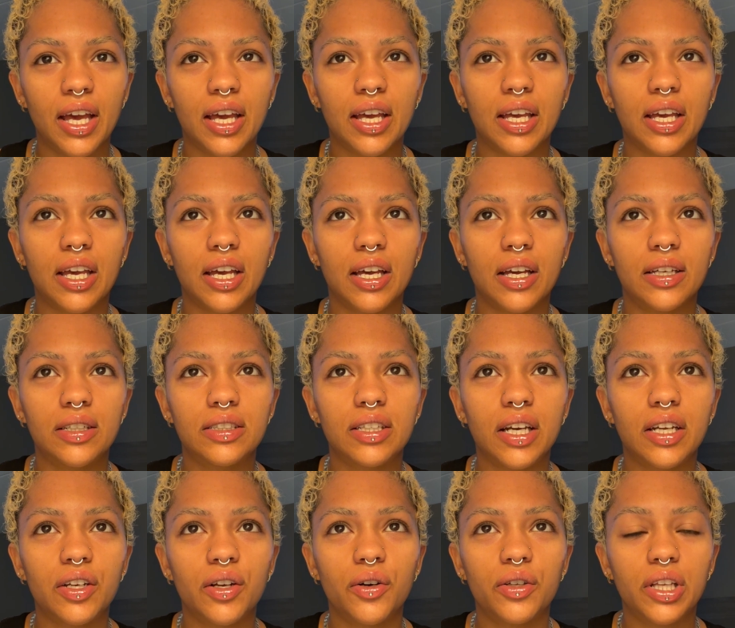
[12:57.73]
And I
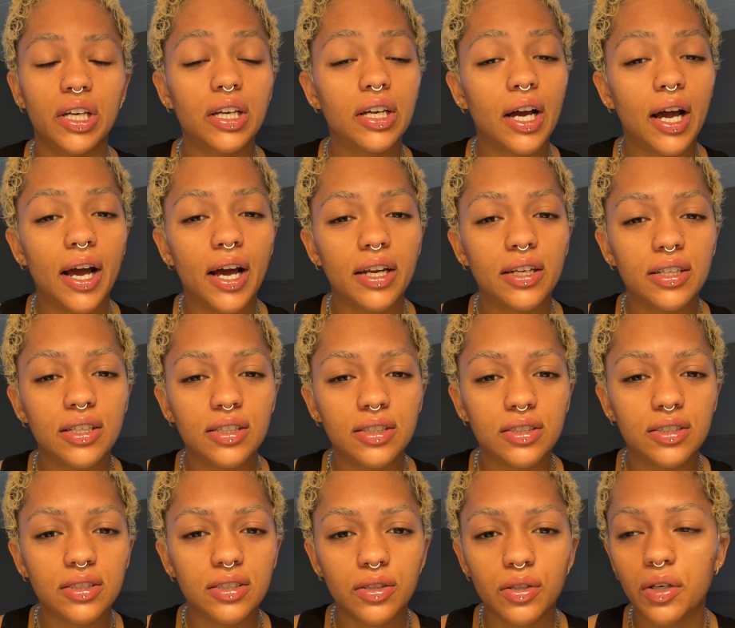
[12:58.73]
know that God
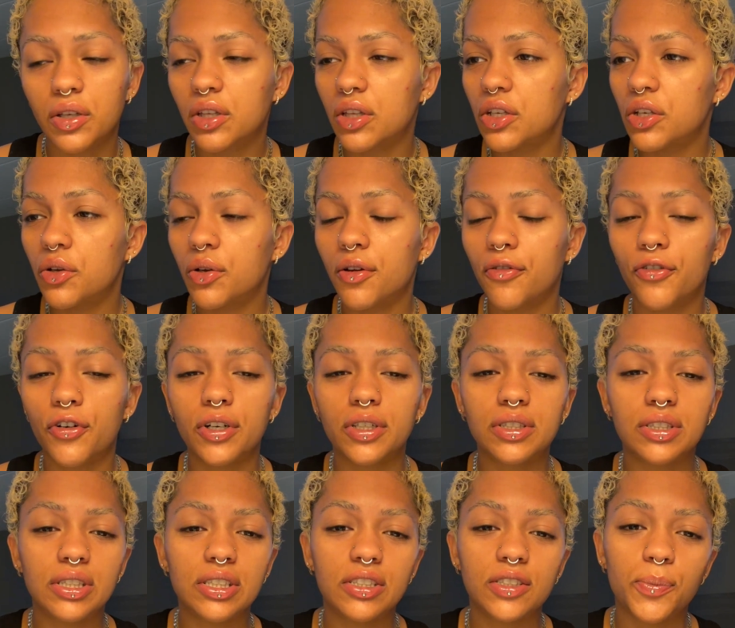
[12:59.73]
and the
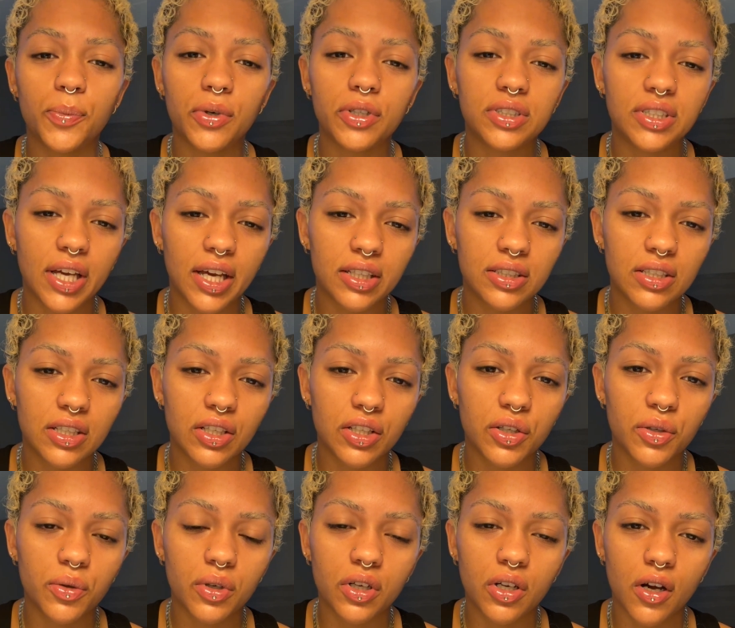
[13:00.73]
universe is protecting
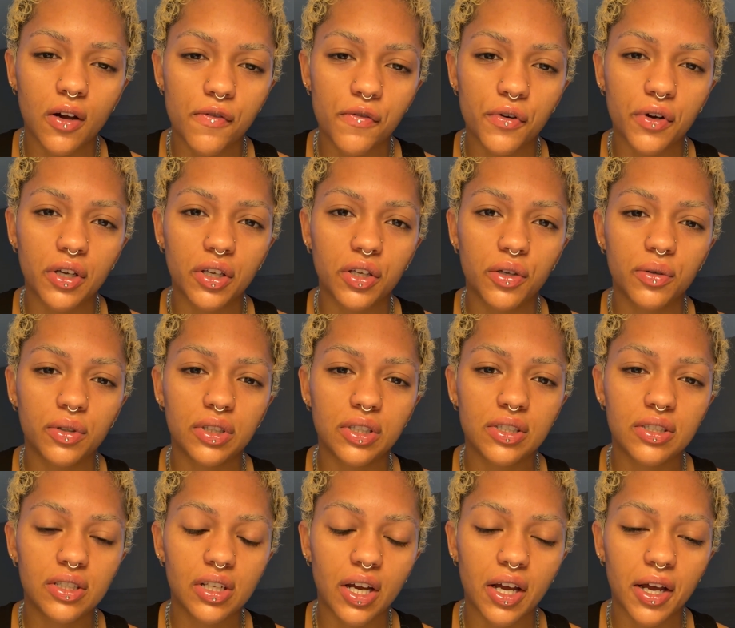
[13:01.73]
you and covering you at
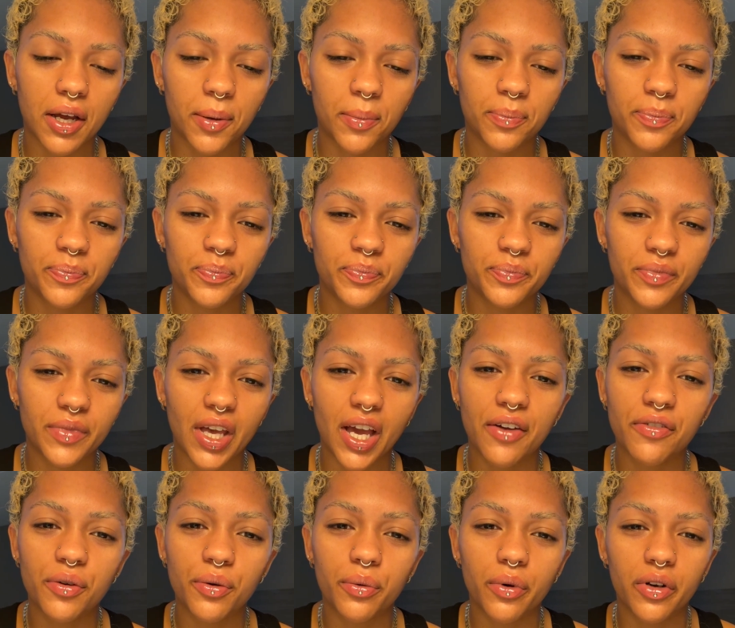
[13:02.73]
this time.
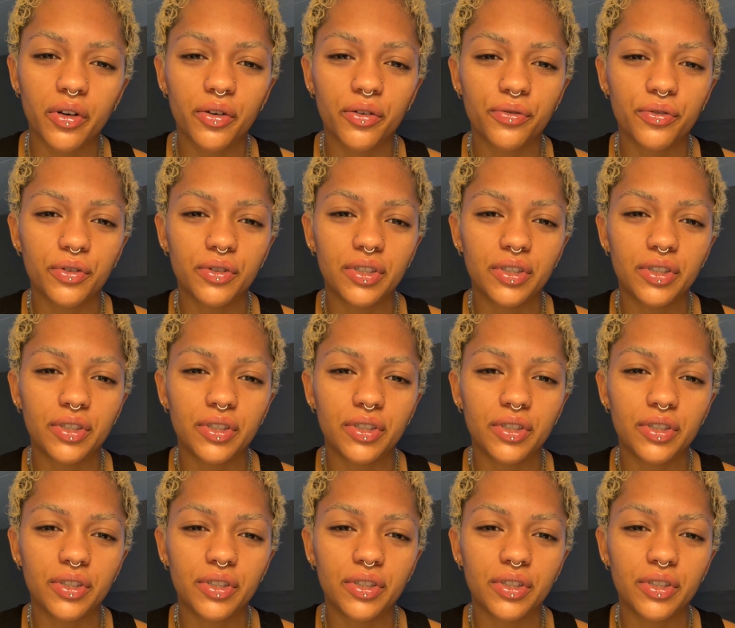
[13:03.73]
Have a wonderful